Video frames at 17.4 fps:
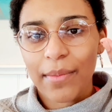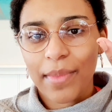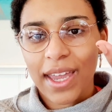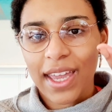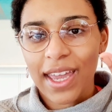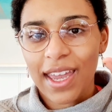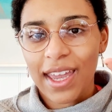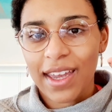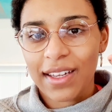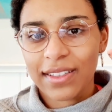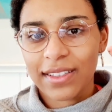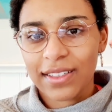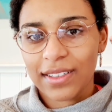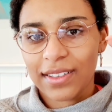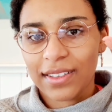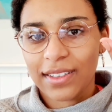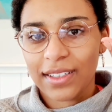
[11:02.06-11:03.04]
hand
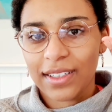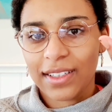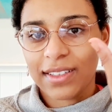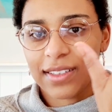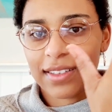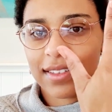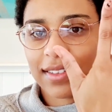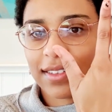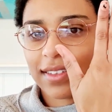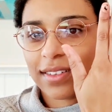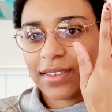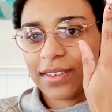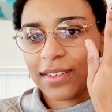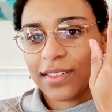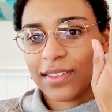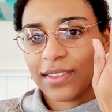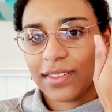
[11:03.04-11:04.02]
is,
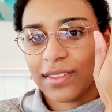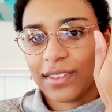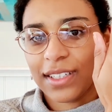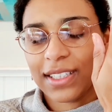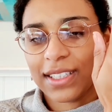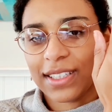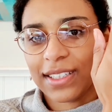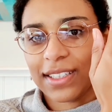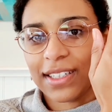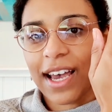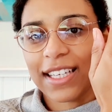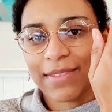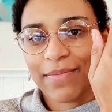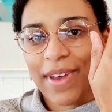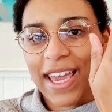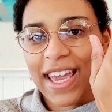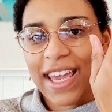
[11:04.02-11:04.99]
it's the size
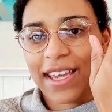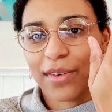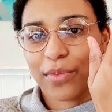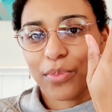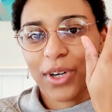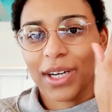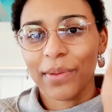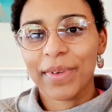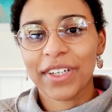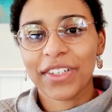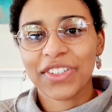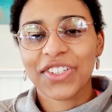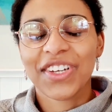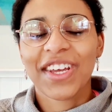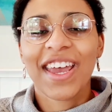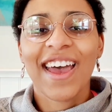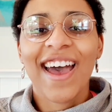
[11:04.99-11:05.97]
of my hand pretty much.